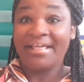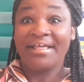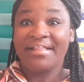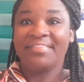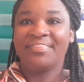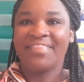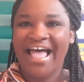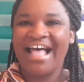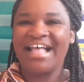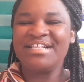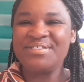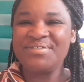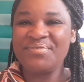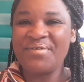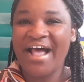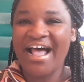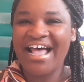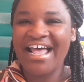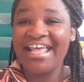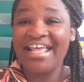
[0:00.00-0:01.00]
That's
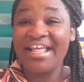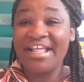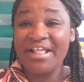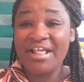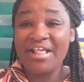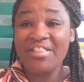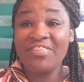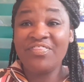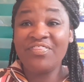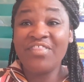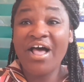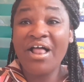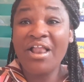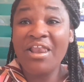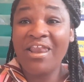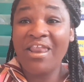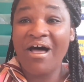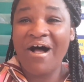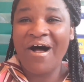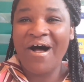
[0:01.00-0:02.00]
right. The
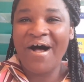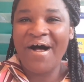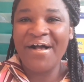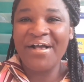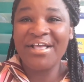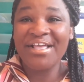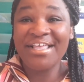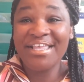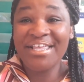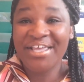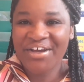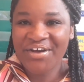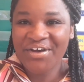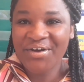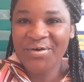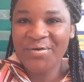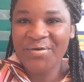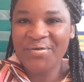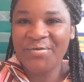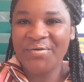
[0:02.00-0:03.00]
long
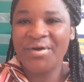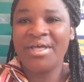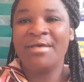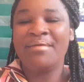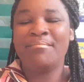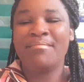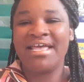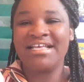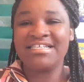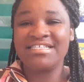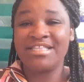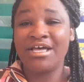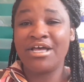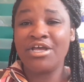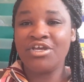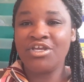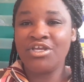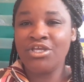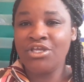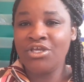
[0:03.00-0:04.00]
U makes the
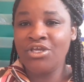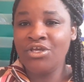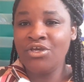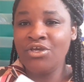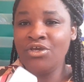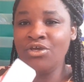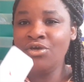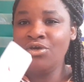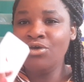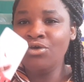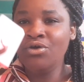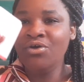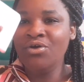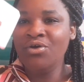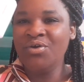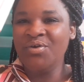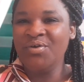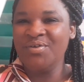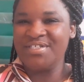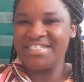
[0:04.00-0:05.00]

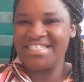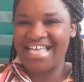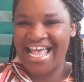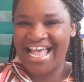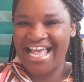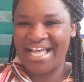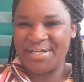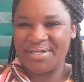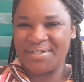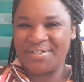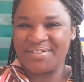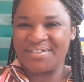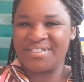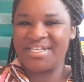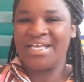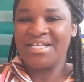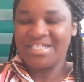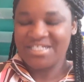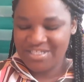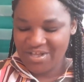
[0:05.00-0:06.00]
U sound.
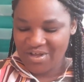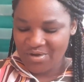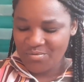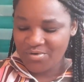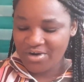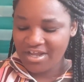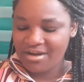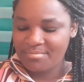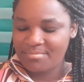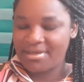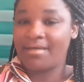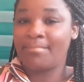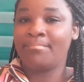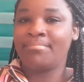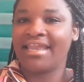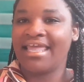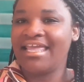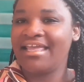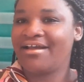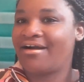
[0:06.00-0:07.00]
So we're going to put a
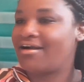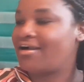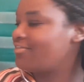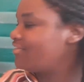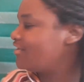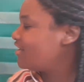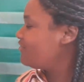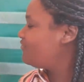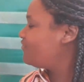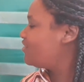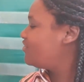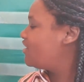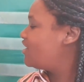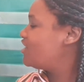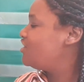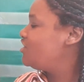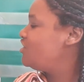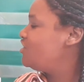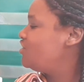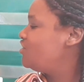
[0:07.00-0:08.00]
blank card there for the
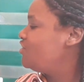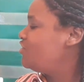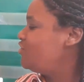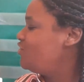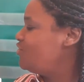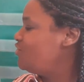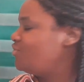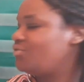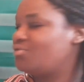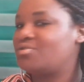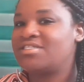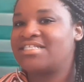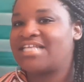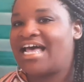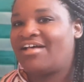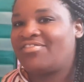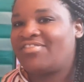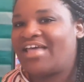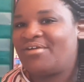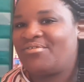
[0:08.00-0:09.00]
U
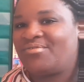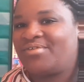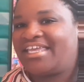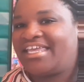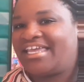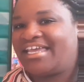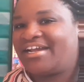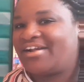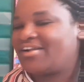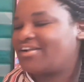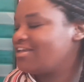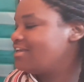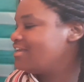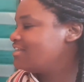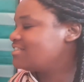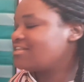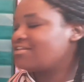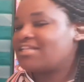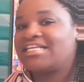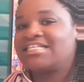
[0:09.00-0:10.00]
sound that we hear.
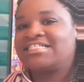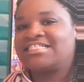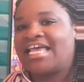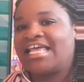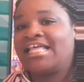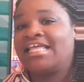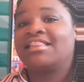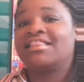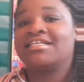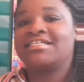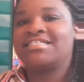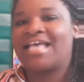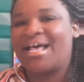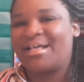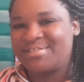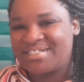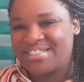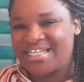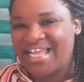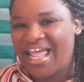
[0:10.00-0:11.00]
So let's say the sounds
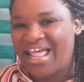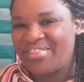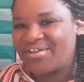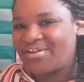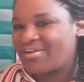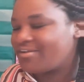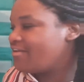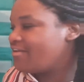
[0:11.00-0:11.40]
together.